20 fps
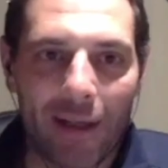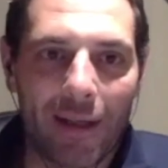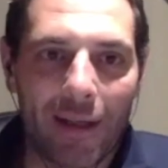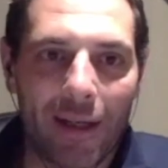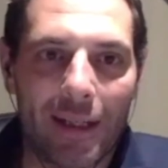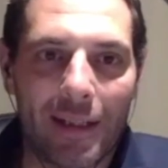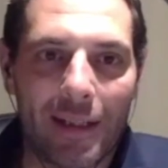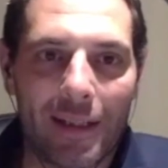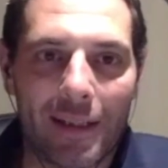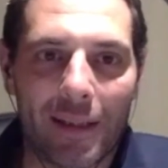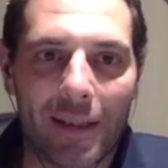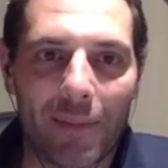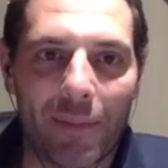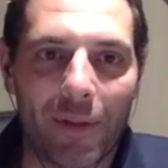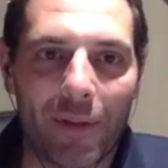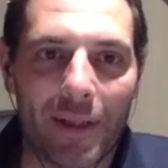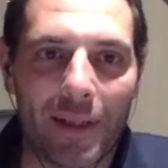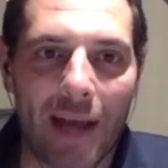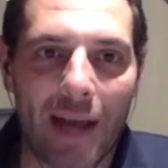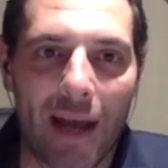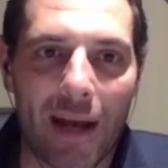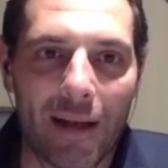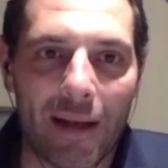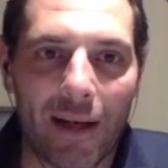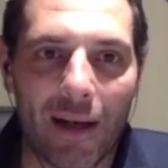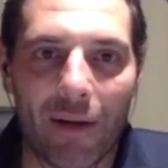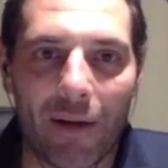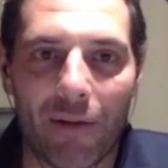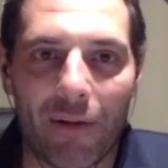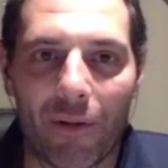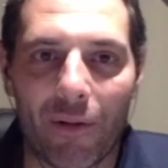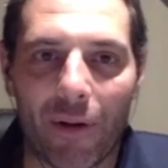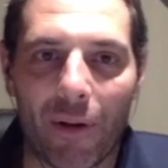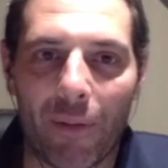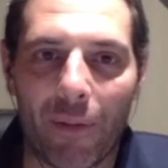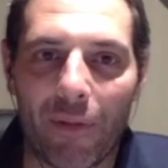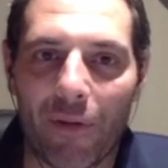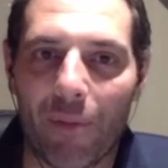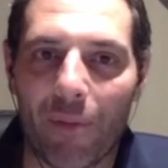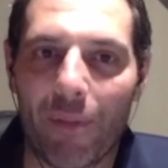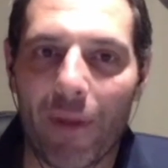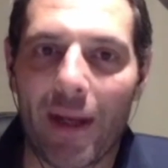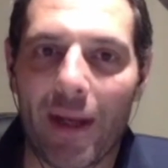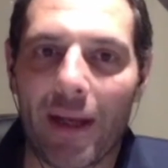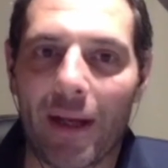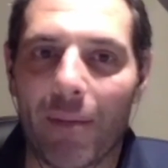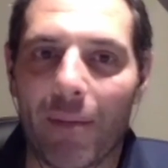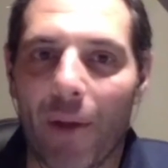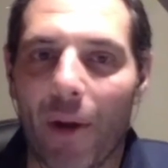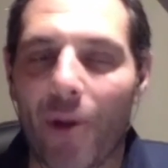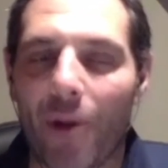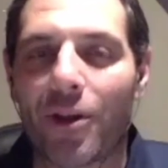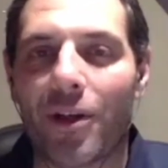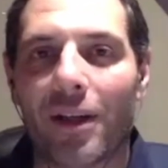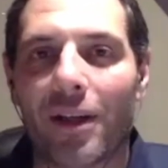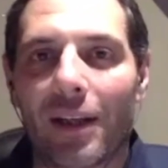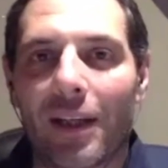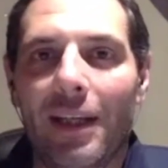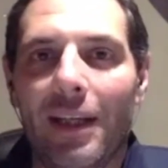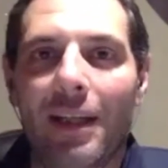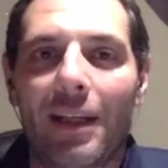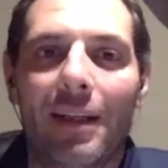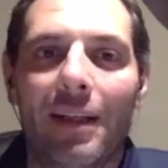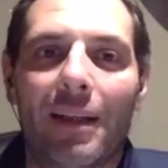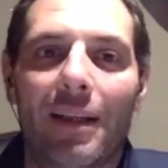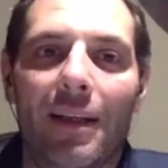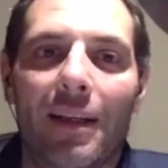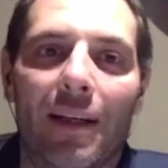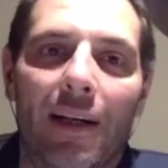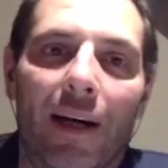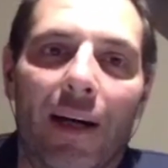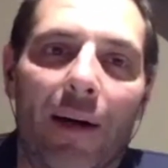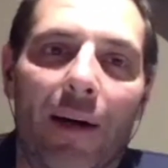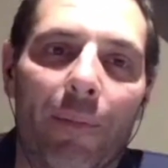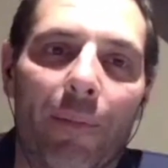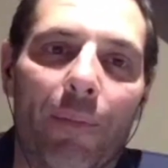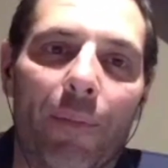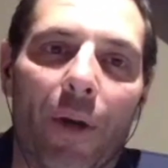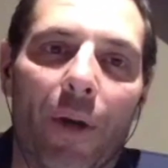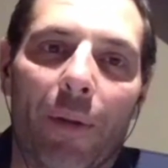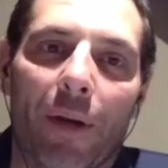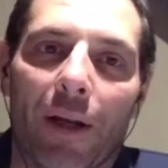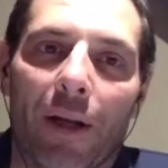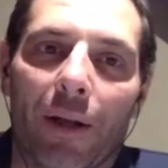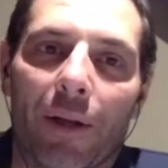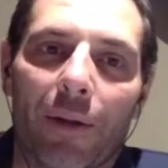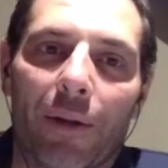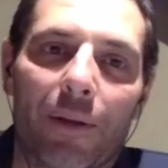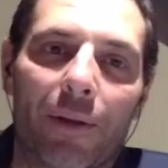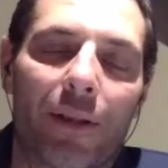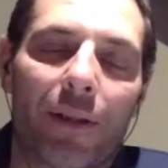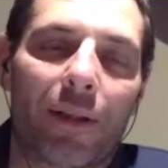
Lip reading: It's as simple as that. You know, if I'm betting emotionally, I'm going to lose.